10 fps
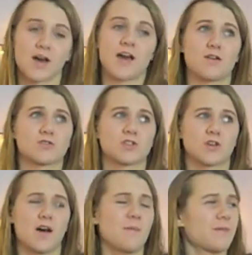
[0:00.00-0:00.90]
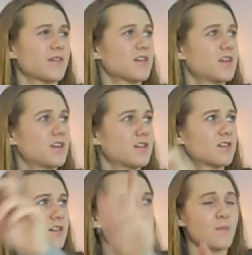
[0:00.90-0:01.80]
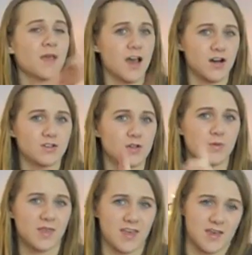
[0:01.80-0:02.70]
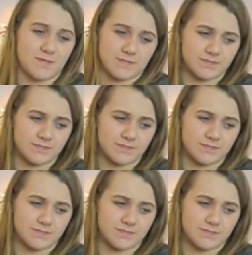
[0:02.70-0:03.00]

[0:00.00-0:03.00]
out, up, coming out with him.